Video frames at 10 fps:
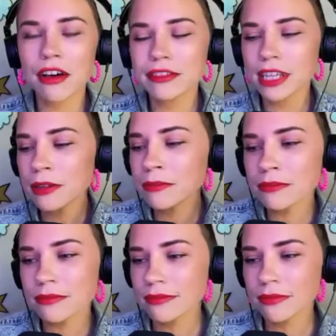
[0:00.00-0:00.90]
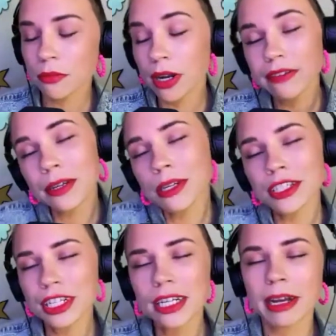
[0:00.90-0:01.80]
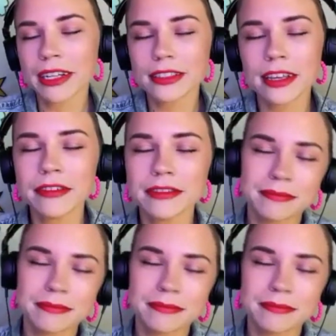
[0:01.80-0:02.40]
Tell him whatever you want to share about yourself.